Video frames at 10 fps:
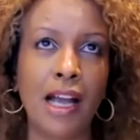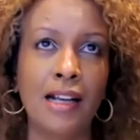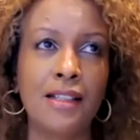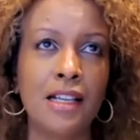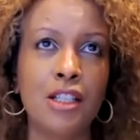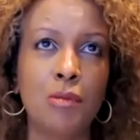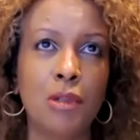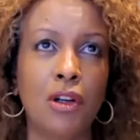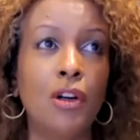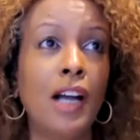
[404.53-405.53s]

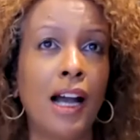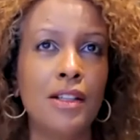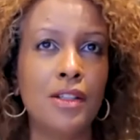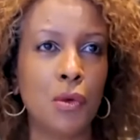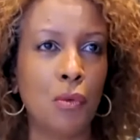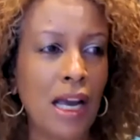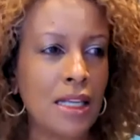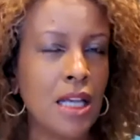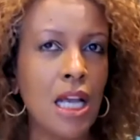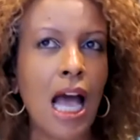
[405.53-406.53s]
accessible in all kinds of
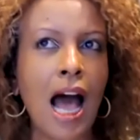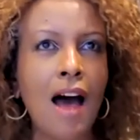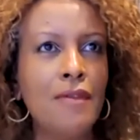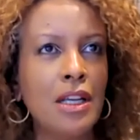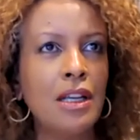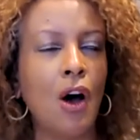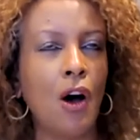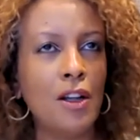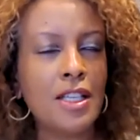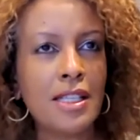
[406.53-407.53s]
ways, having
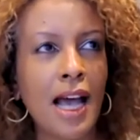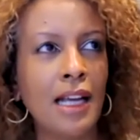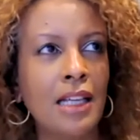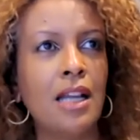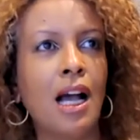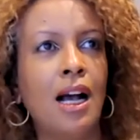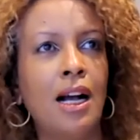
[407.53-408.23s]
on-site